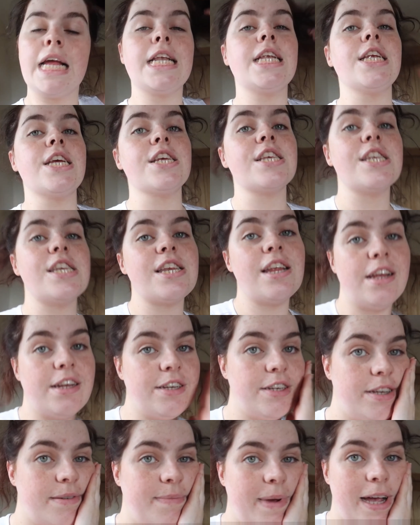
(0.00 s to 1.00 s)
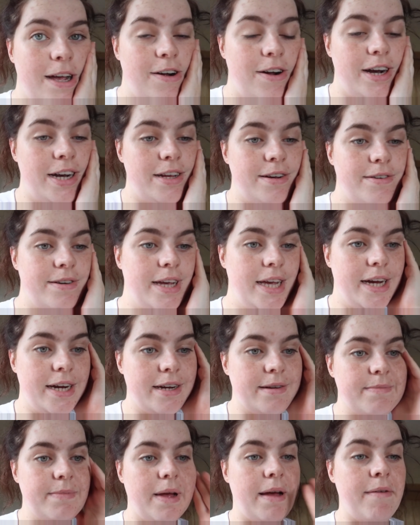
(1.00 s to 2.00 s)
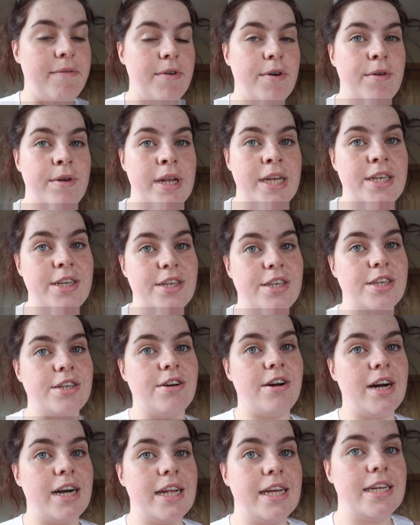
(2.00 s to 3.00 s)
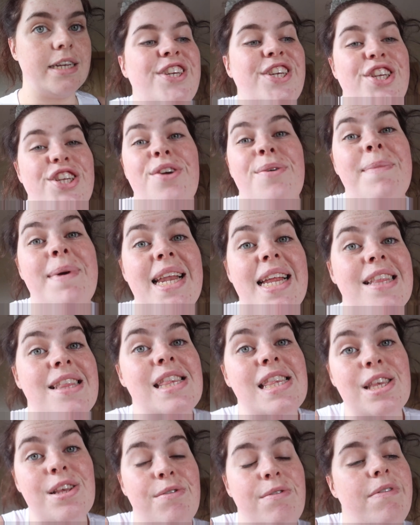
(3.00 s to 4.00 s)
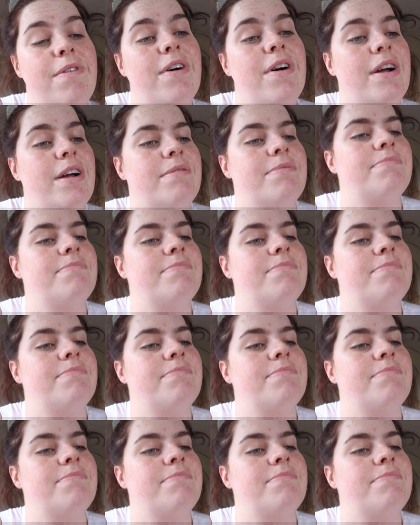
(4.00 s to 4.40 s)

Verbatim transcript: Just did my cardio here. I've only just started in two minutes so far.